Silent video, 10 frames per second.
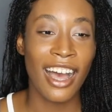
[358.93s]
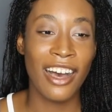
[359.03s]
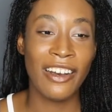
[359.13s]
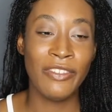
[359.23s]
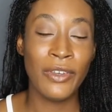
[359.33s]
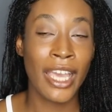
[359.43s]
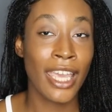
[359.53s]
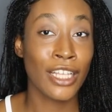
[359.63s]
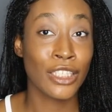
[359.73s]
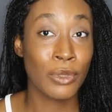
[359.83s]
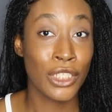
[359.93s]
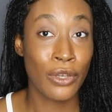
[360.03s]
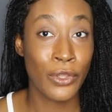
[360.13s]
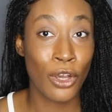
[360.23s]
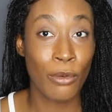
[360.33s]
I can't switch
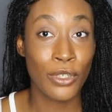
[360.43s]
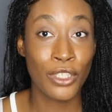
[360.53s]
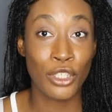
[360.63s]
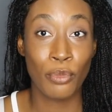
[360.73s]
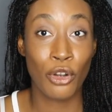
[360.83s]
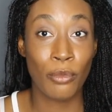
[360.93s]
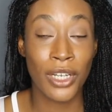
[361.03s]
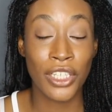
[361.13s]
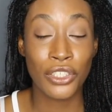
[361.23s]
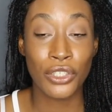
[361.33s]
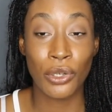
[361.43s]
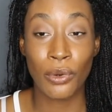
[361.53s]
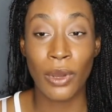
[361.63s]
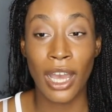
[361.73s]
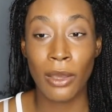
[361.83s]
out the options, it's permanent.
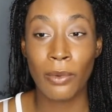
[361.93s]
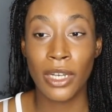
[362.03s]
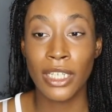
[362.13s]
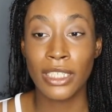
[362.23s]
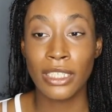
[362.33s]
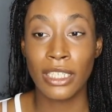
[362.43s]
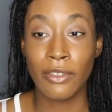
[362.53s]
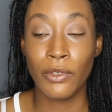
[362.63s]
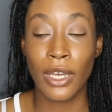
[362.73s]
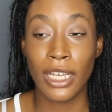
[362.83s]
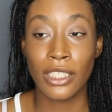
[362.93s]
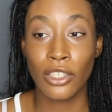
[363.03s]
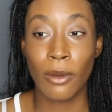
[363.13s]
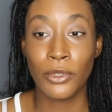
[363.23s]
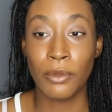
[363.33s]
So I wanted to you guys
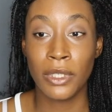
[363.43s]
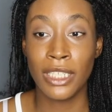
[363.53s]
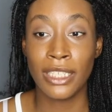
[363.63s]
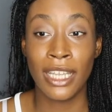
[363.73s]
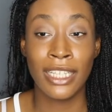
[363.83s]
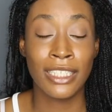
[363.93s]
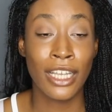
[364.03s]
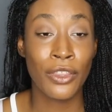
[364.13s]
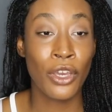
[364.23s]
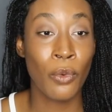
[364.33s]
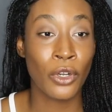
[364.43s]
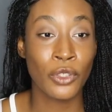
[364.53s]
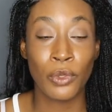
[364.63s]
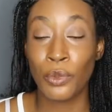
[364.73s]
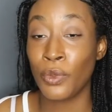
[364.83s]
the option because it's nothing
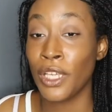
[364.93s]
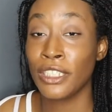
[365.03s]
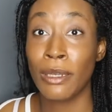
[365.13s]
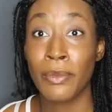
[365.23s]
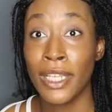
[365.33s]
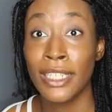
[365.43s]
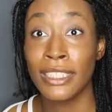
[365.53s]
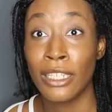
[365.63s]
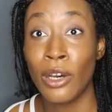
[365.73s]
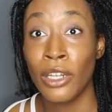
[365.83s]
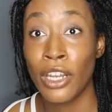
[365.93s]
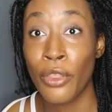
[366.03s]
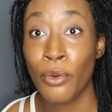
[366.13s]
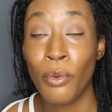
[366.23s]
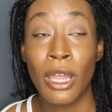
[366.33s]
worse when you think something is
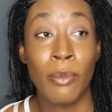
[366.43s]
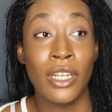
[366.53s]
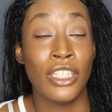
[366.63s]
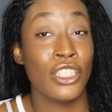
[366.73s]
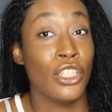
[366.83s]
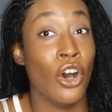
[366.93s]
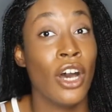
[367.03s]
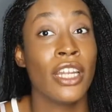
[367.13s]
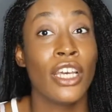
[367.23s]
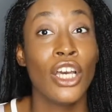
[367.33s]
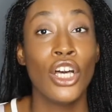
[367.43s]
another way, but it's not.